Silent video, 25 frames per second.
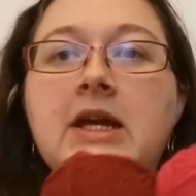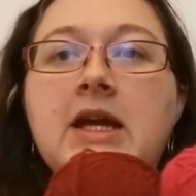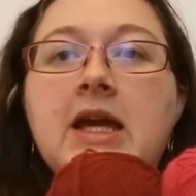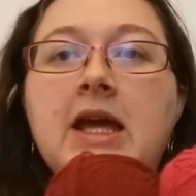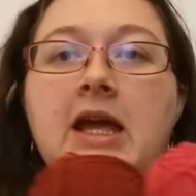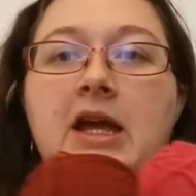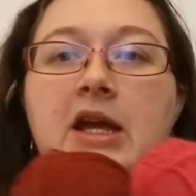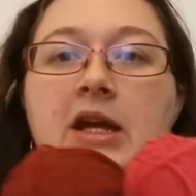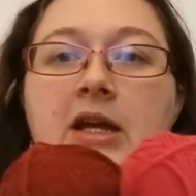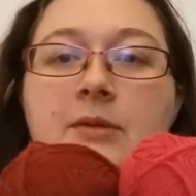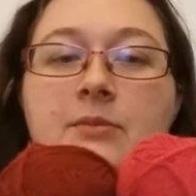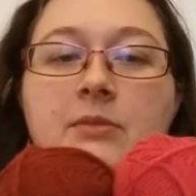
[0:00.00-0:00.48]

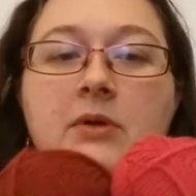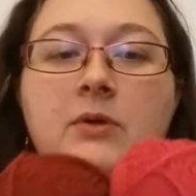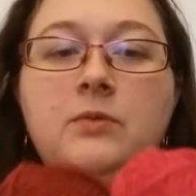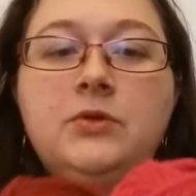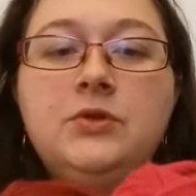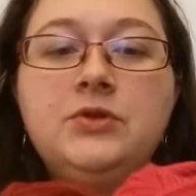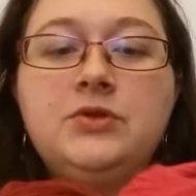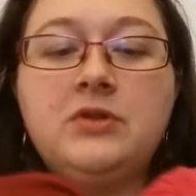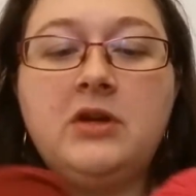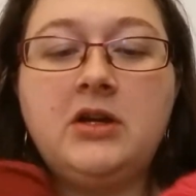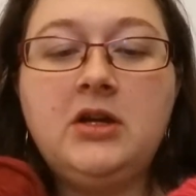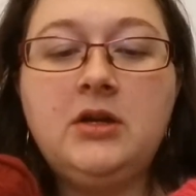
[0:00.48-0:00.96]
in my
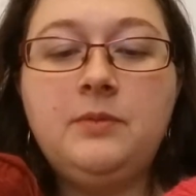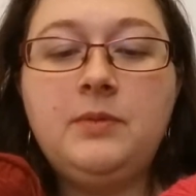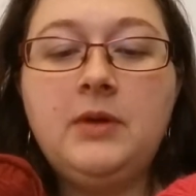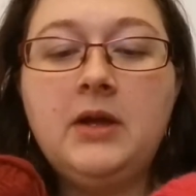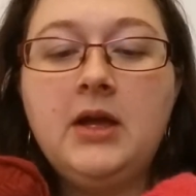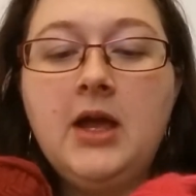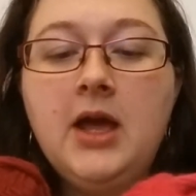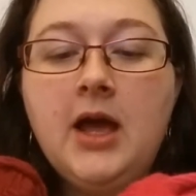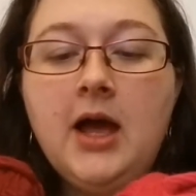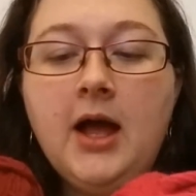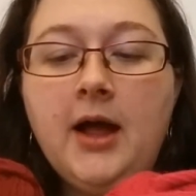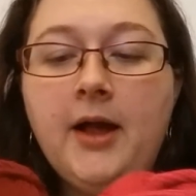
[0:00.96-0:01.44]
wardrobe.
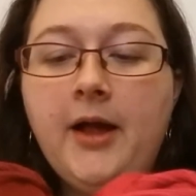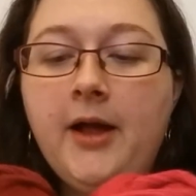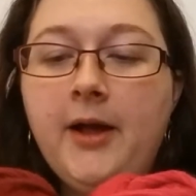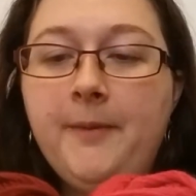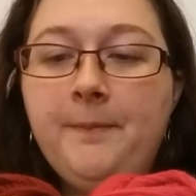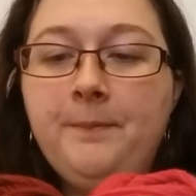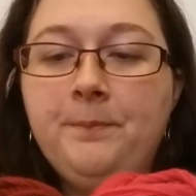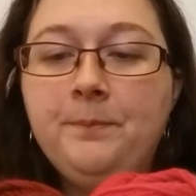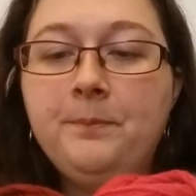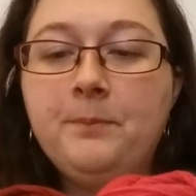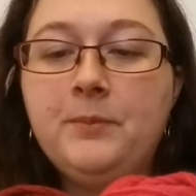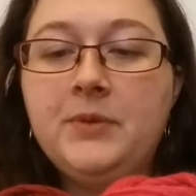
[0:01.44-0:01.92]

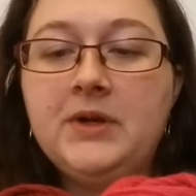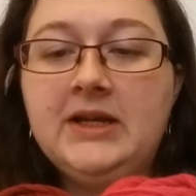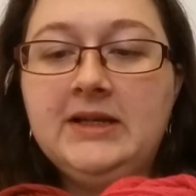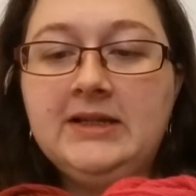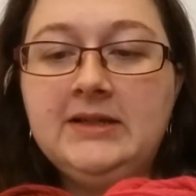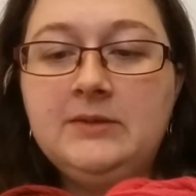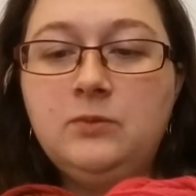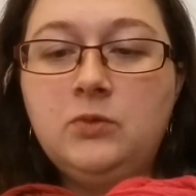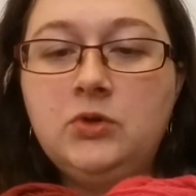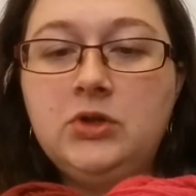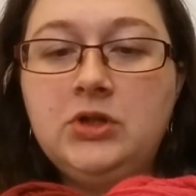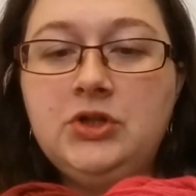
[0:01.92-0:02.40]
But I
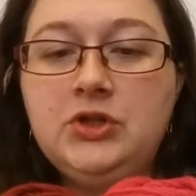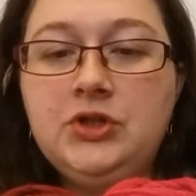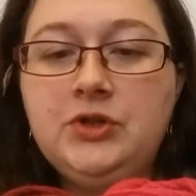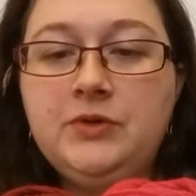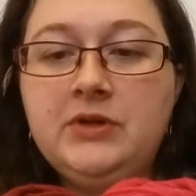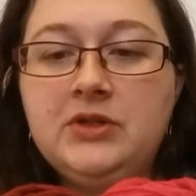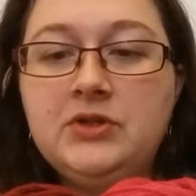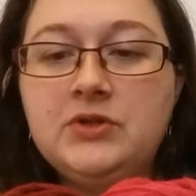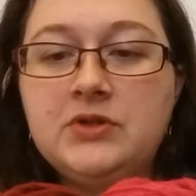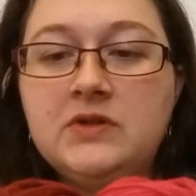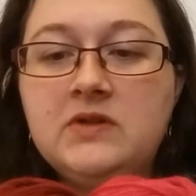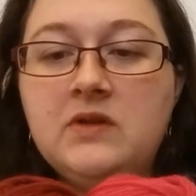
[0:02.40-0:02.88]
didn't want to do
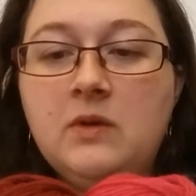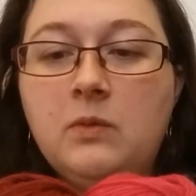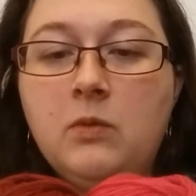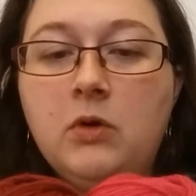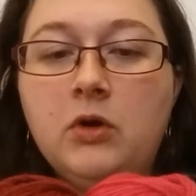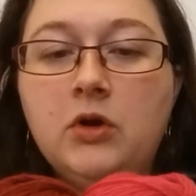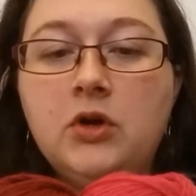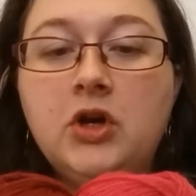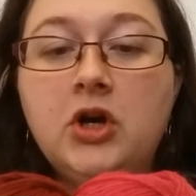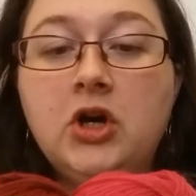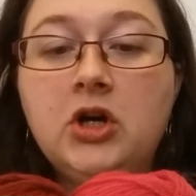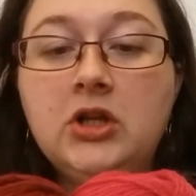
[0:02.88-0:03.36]
it just in
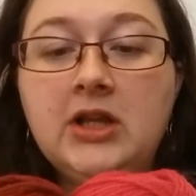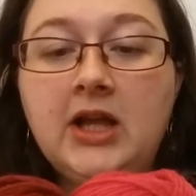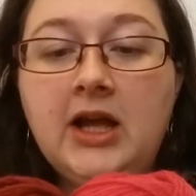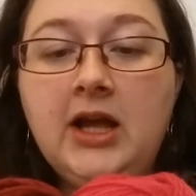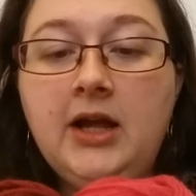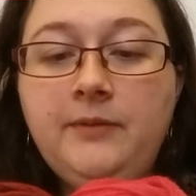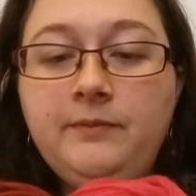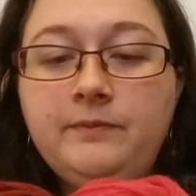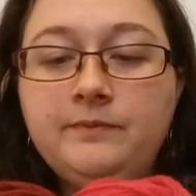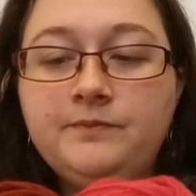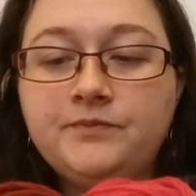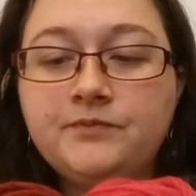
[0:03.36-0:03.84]
one
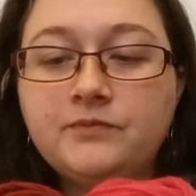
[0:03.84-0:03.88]
colour.